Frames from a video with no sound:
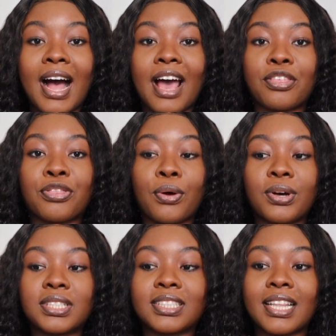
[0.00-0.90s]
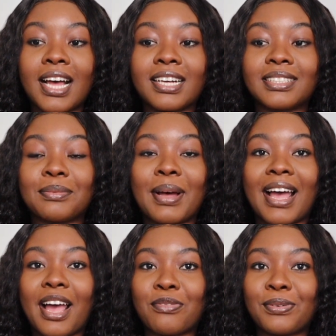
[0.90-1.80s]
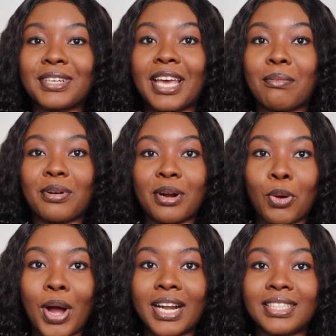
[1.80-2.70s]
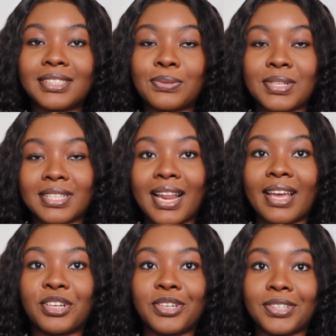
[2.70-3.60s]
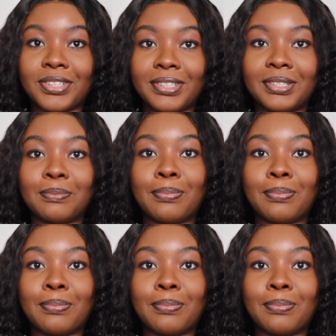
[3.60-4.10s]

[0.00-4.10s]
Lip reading: I thought that my iPhone camera quality was like good,